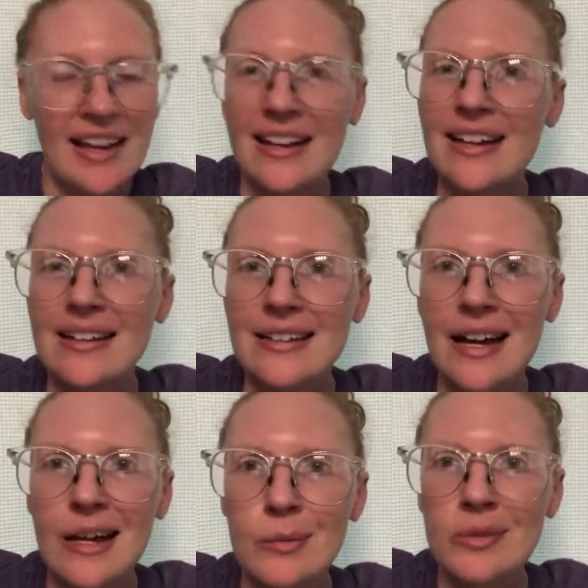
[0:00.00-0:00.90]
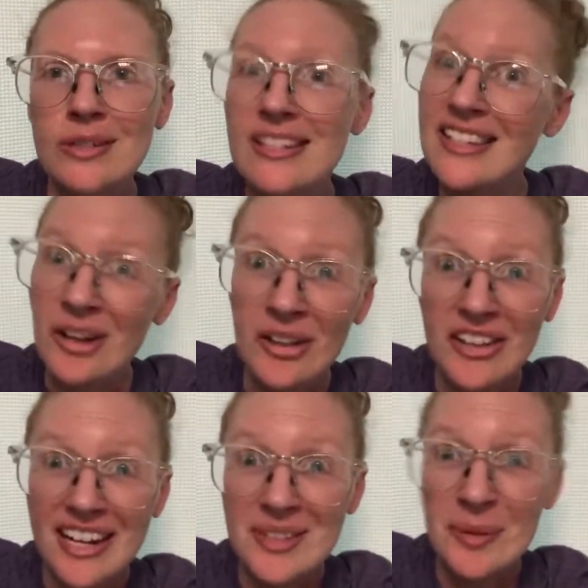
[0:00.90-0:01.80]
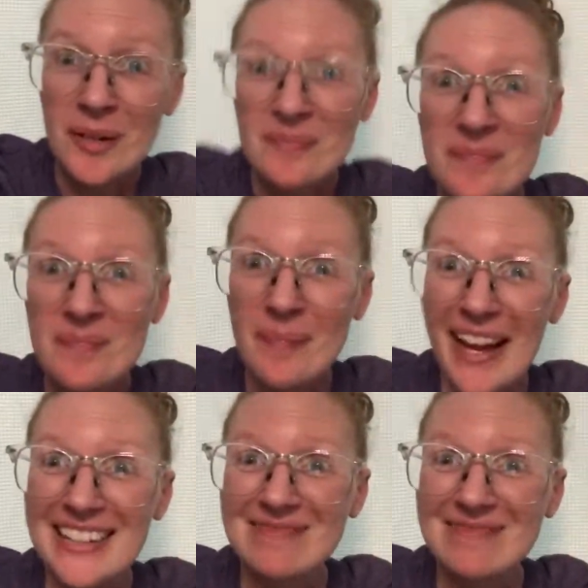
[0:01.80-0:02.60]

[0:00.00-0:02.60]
And I will see y'all in the next one. Bye.